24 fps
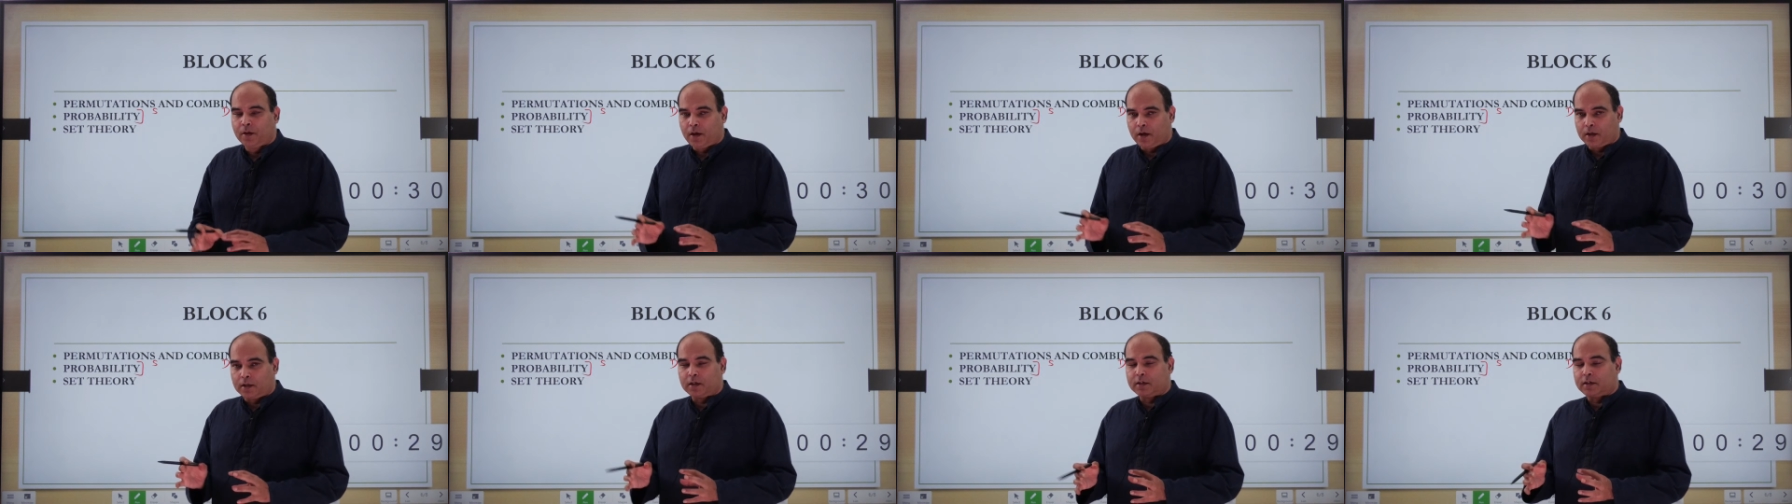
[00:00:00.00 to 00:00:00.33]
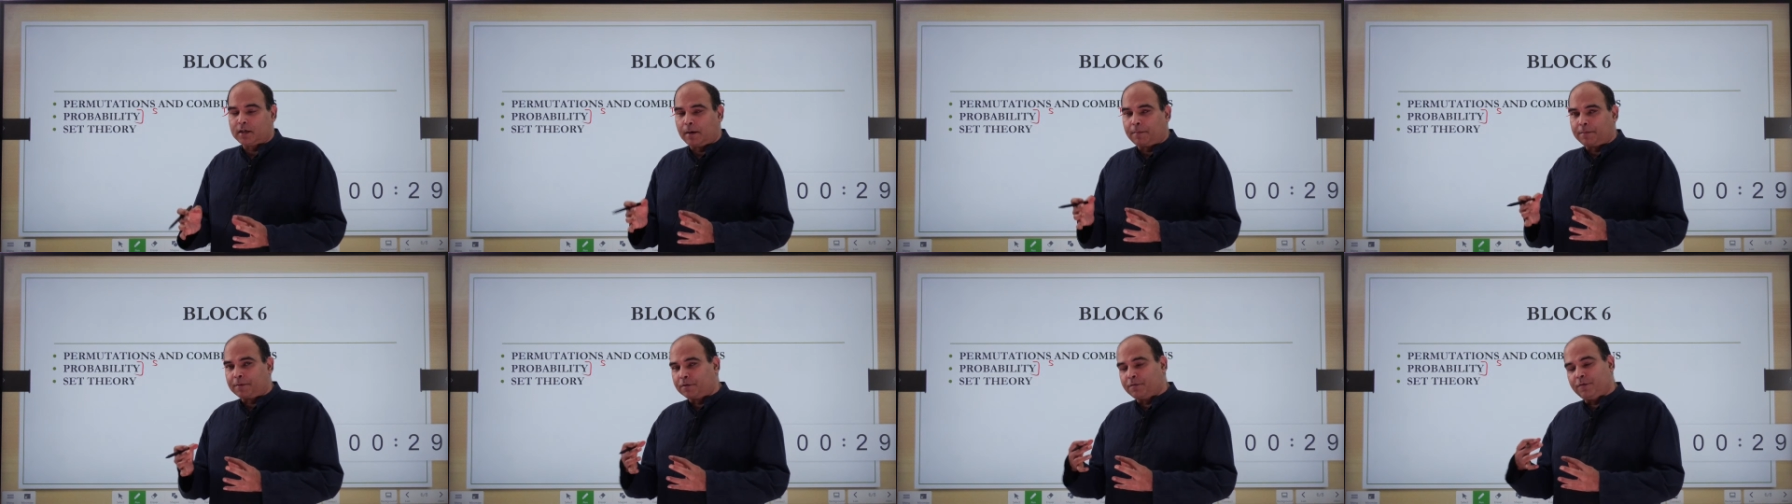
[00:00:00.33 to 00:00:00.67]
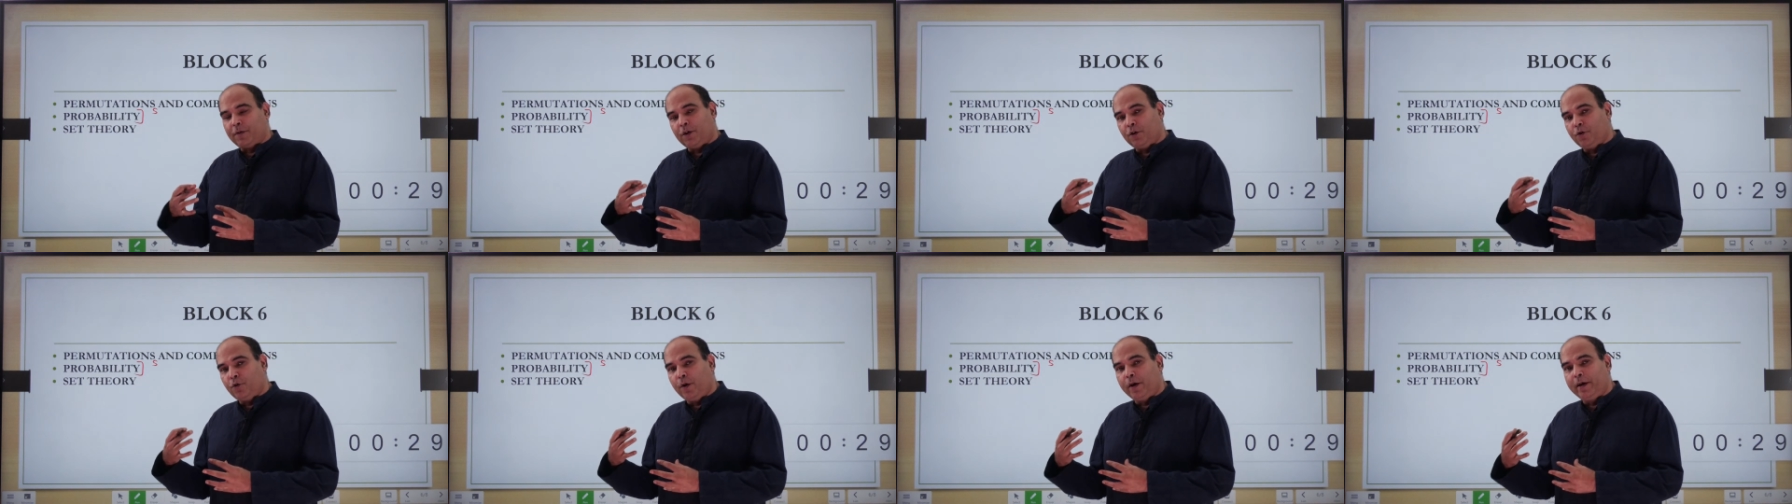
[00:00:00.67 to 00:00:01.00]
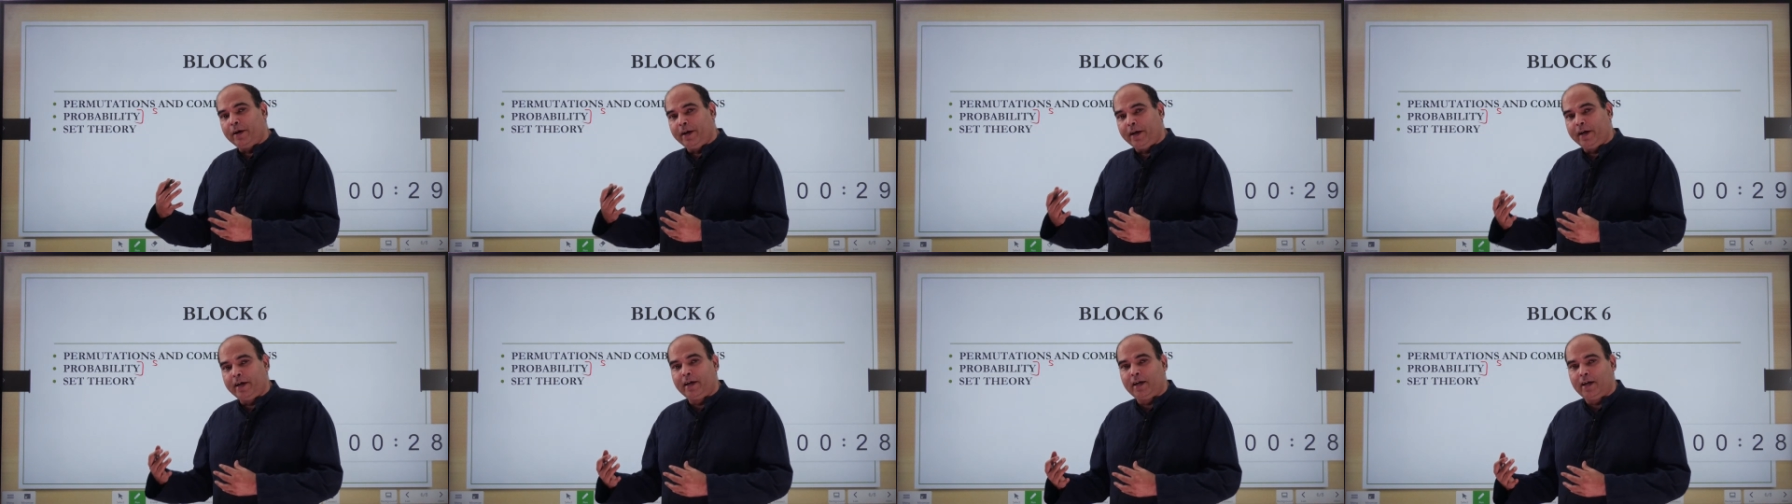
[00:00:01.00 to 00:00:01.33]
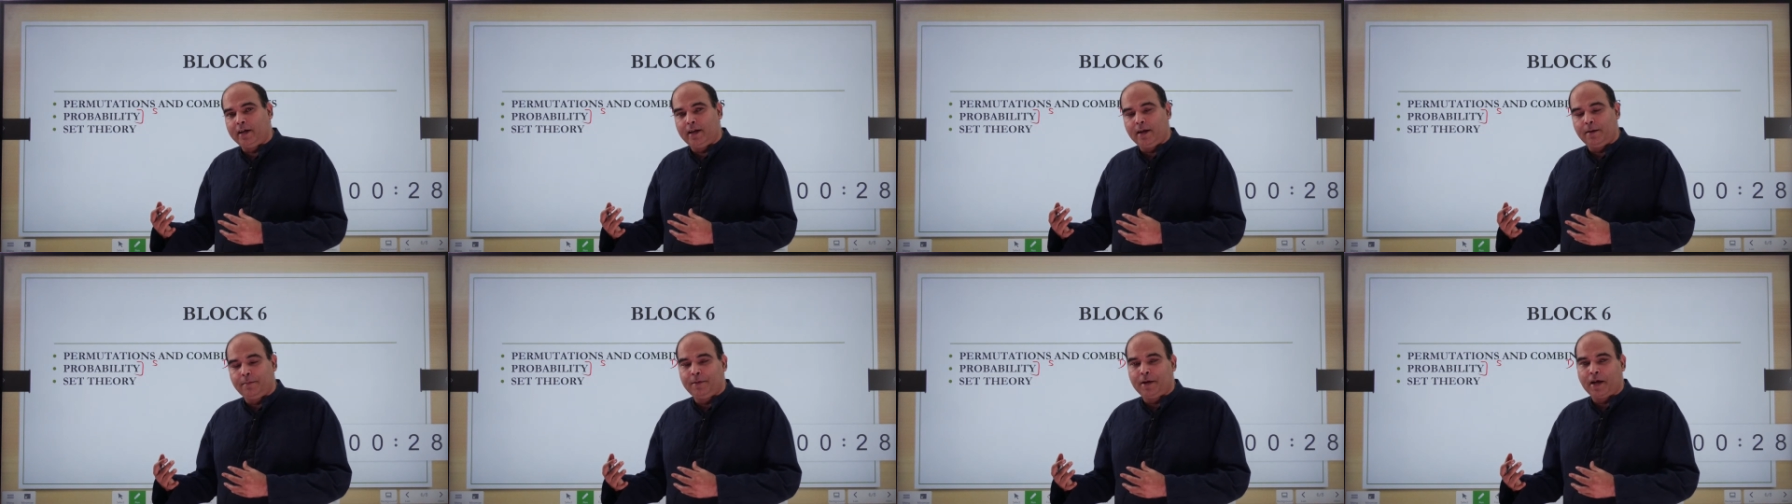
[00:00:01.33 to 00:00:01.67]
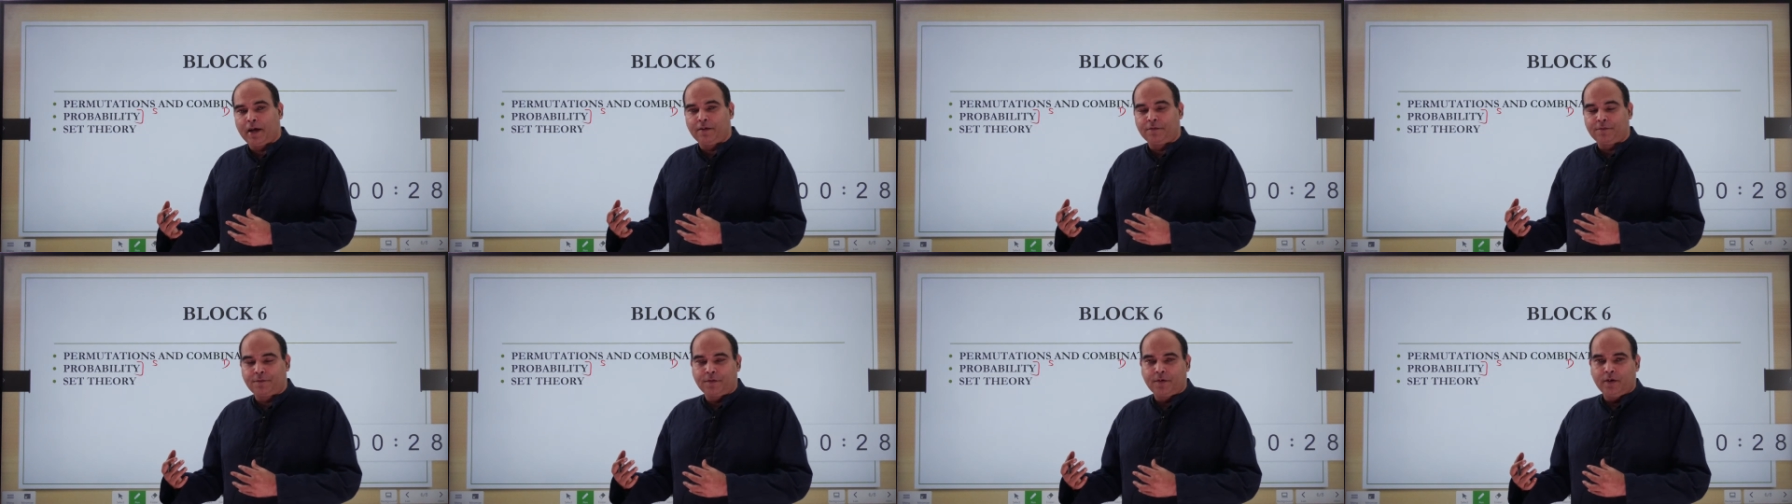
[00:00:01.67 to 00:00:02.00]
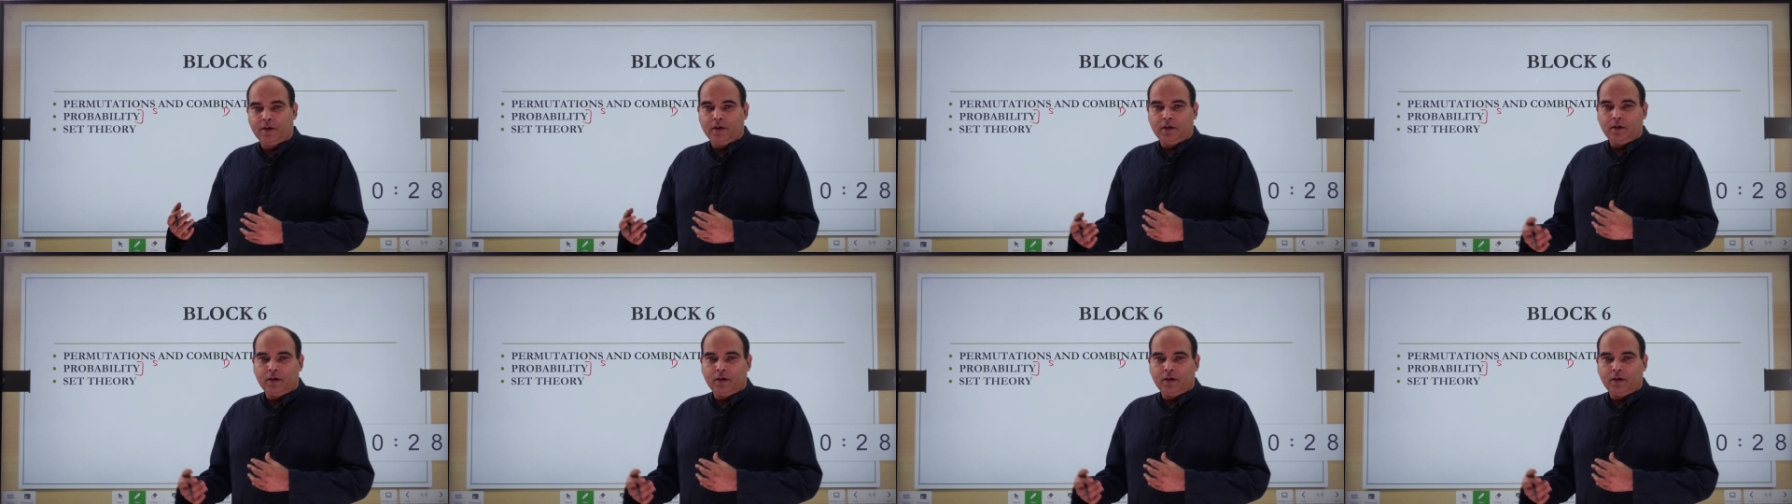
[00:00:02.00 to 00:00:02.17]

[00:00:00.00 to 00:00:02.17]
other chapters where you're going deep, deep dive,